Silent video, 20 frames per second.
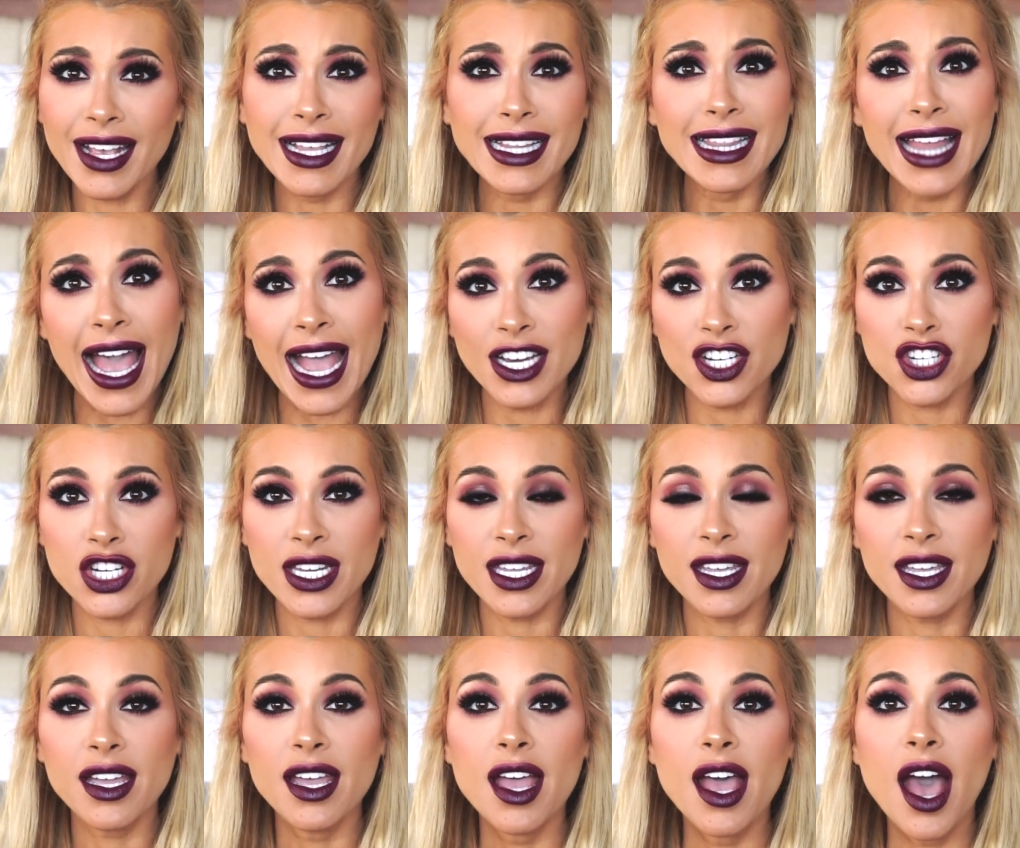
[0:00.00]

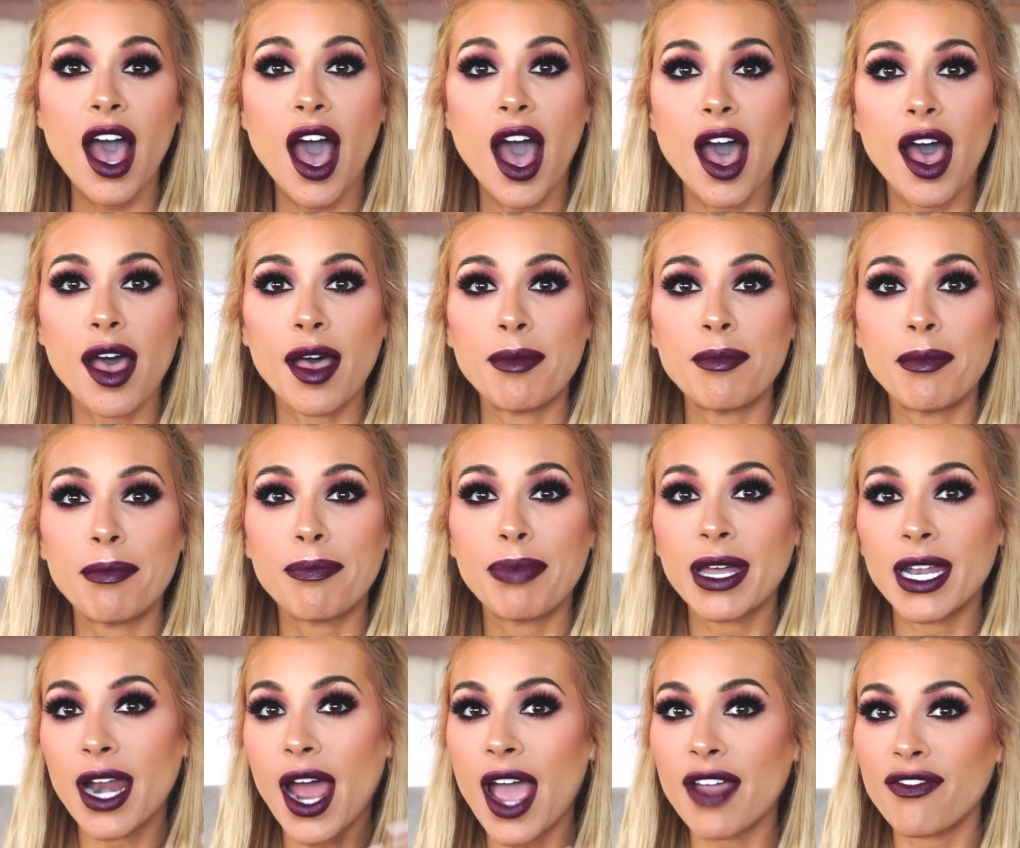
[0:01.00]
clashy,
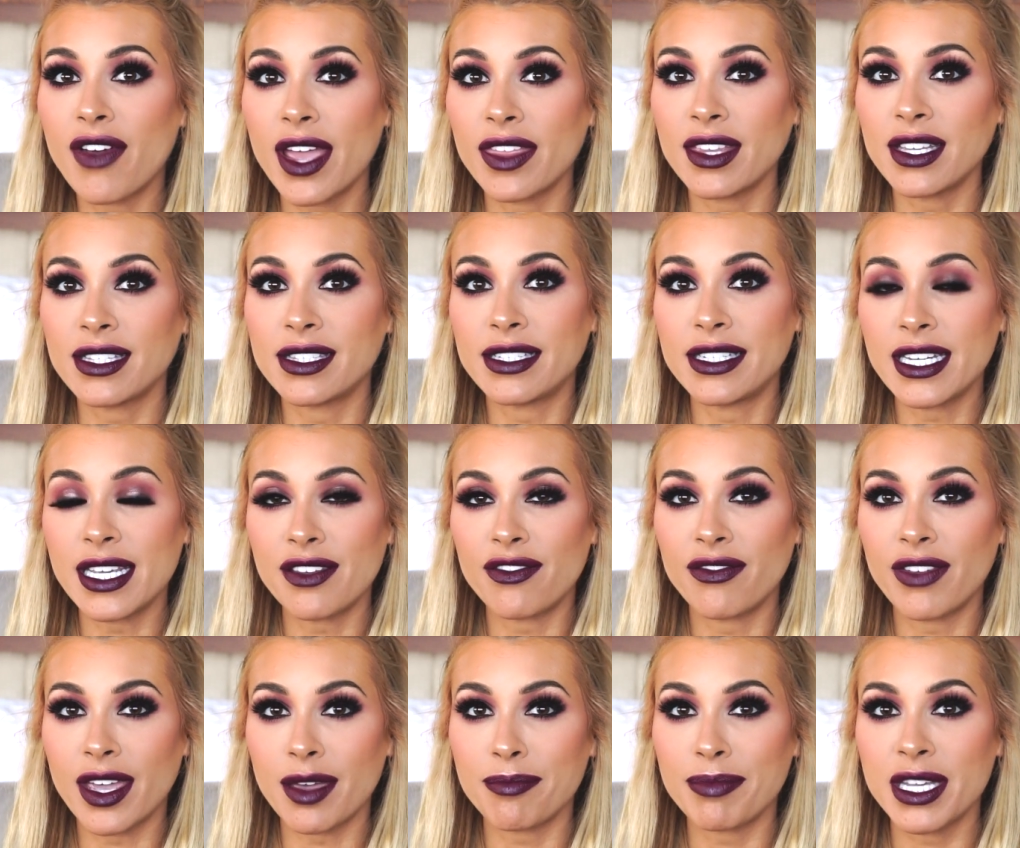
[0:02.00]
but I find these
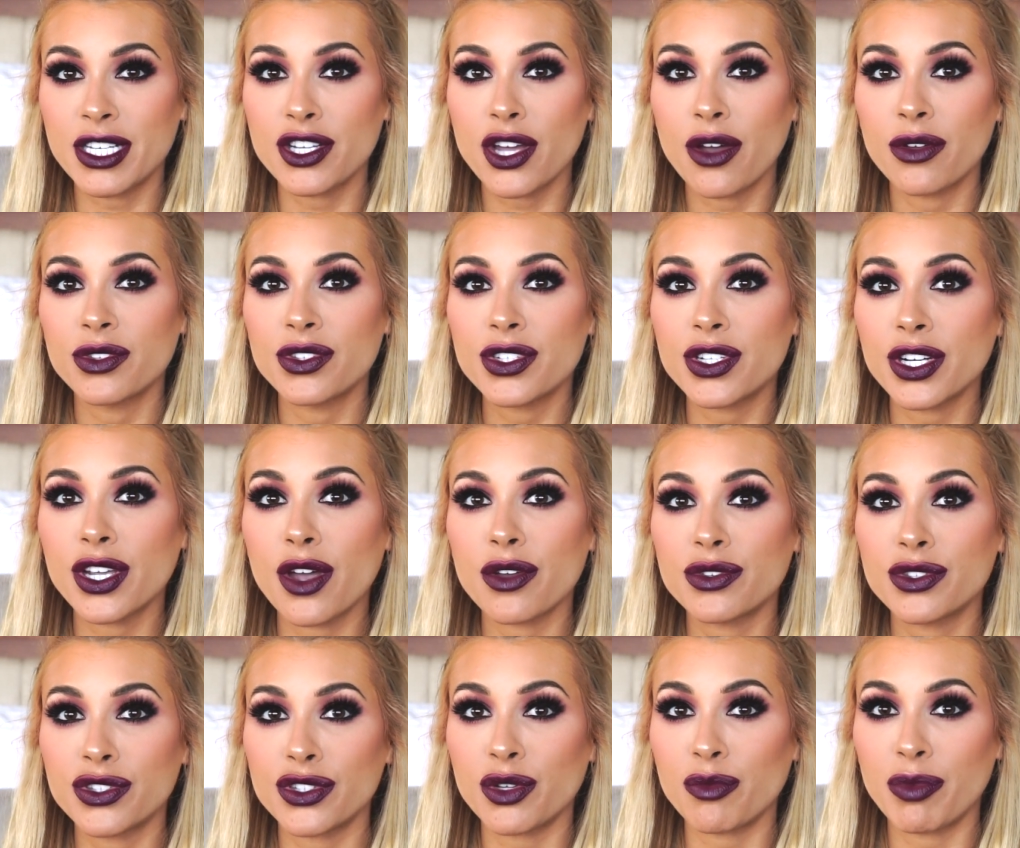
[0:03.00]
deep vampy tones to
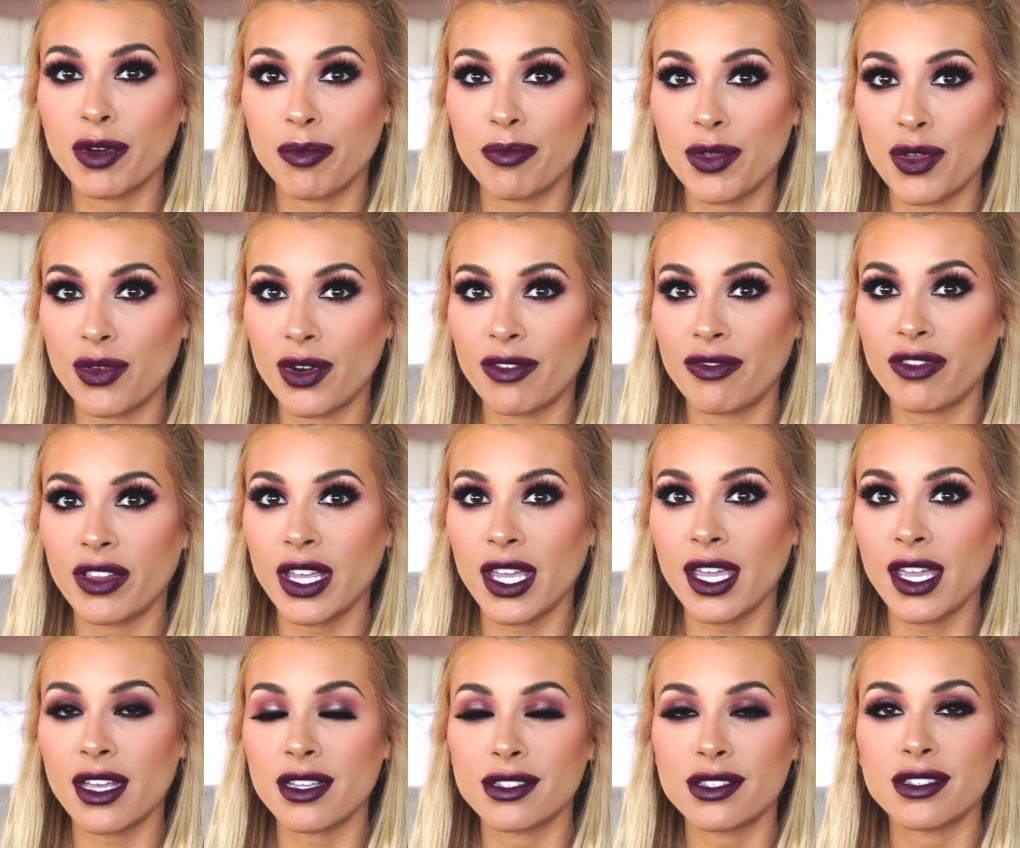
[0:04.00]
go super
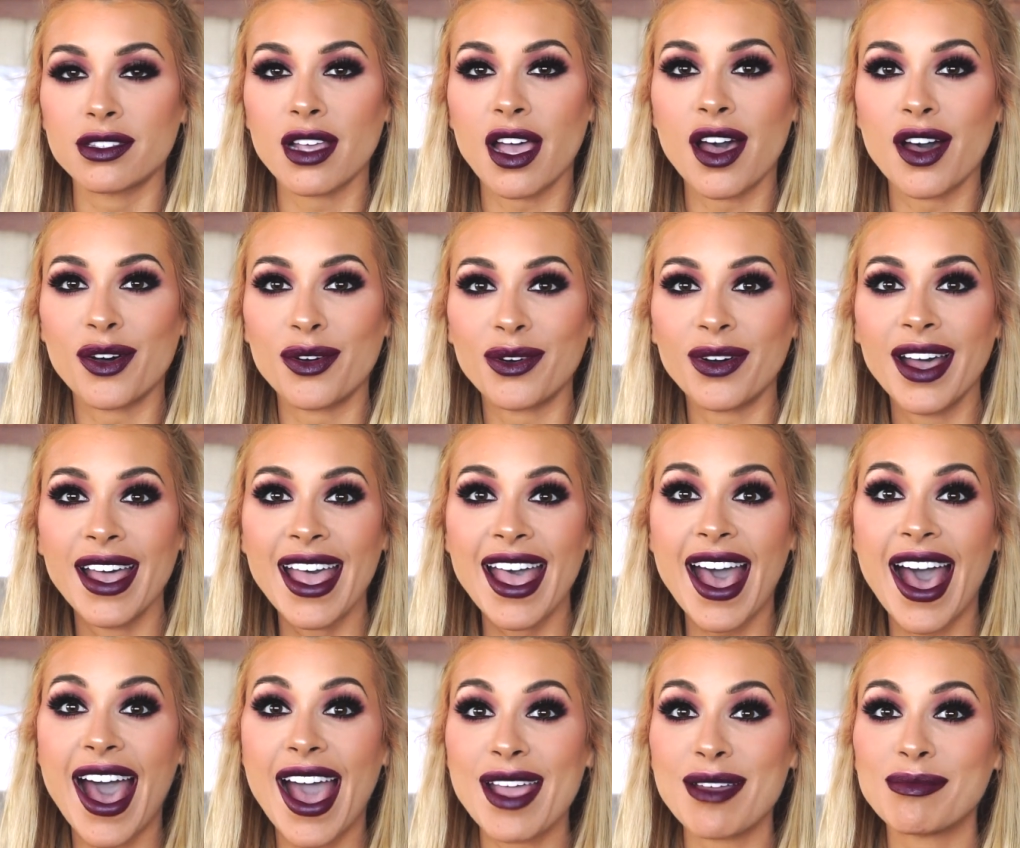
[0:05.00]
beautifully. So
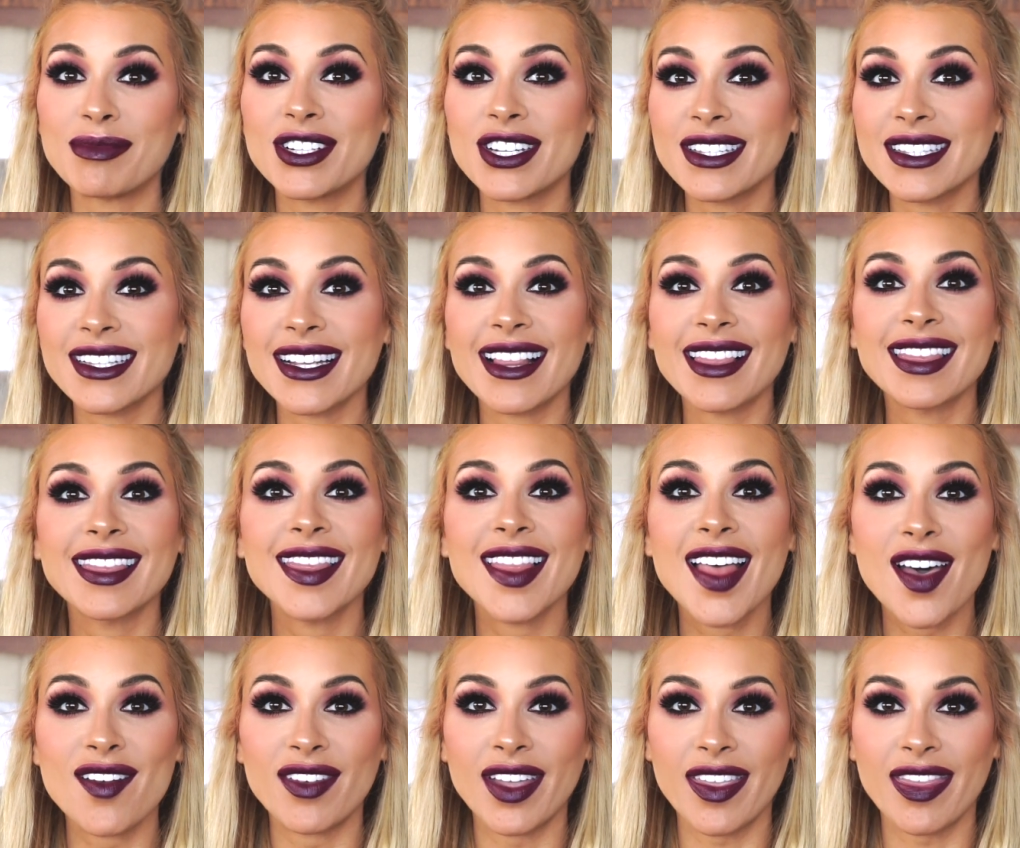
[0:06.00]
I am just
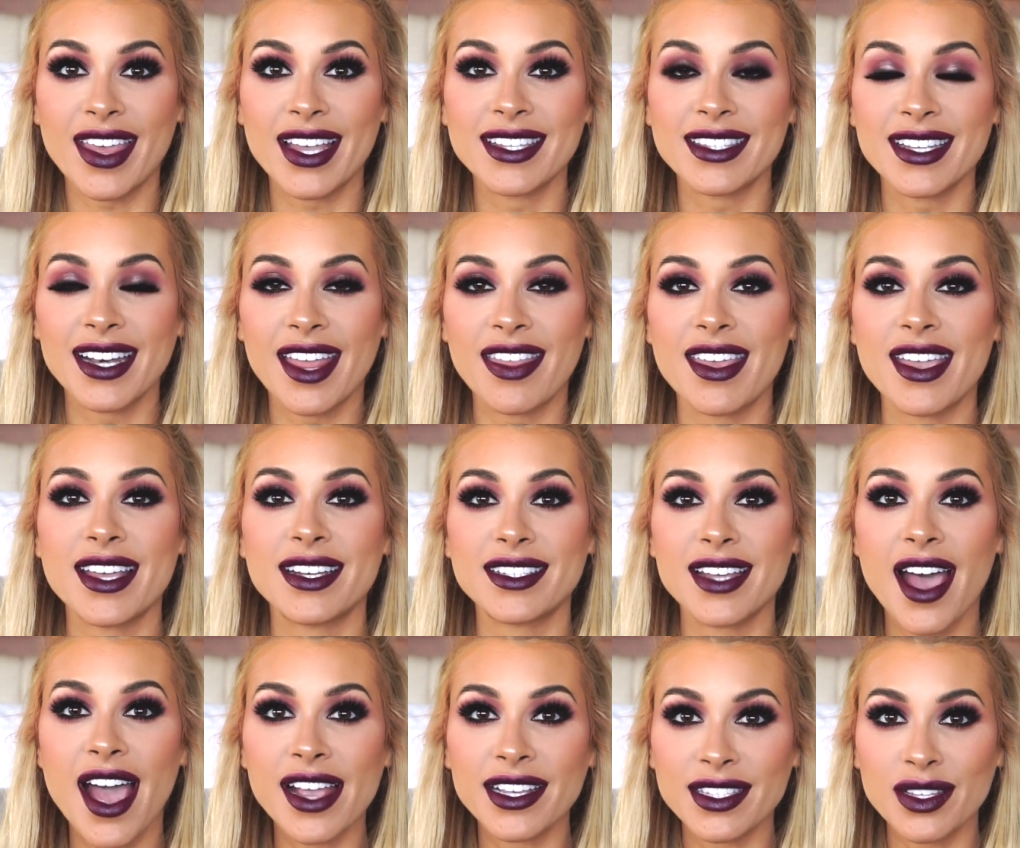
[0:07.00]
loving this, and I think it
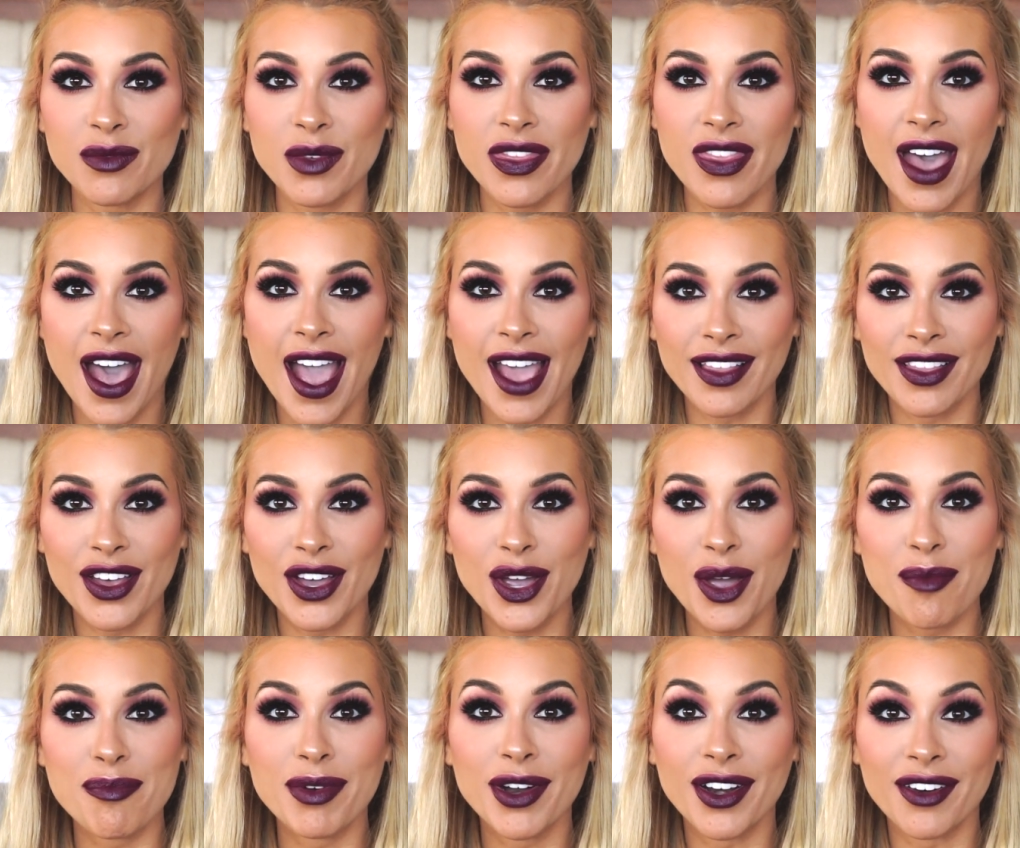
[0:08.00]
ties in with the eye
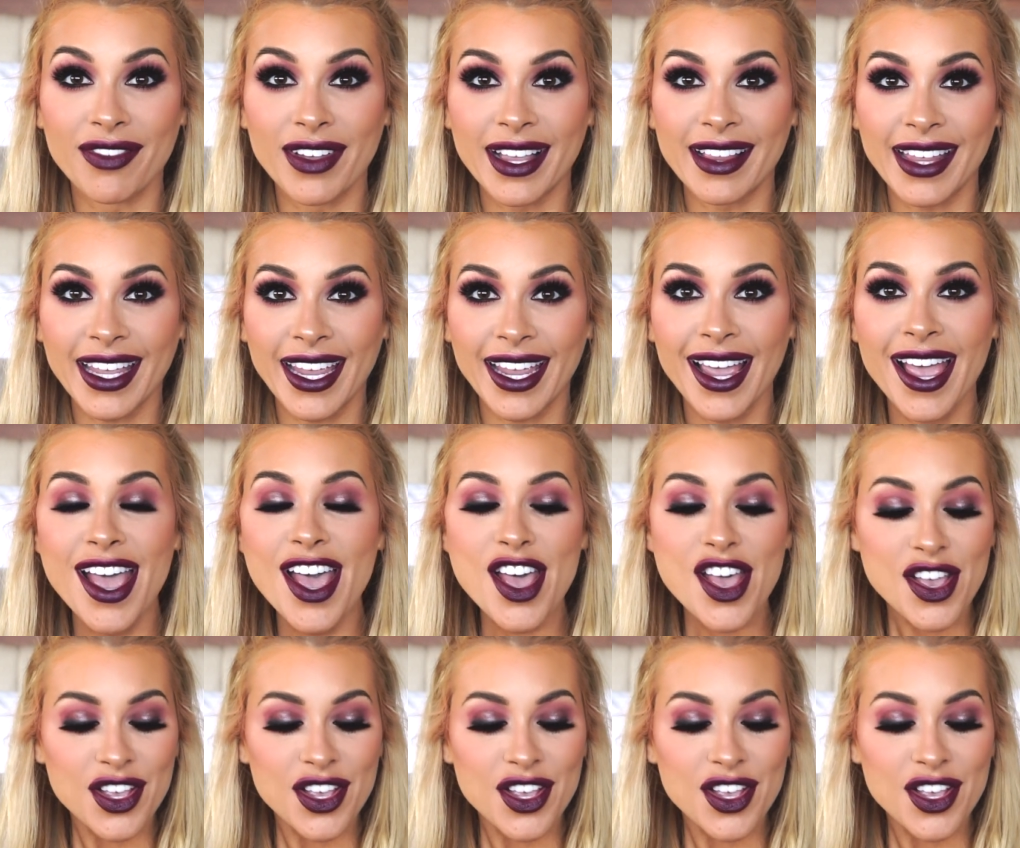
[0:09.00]
look perfectly.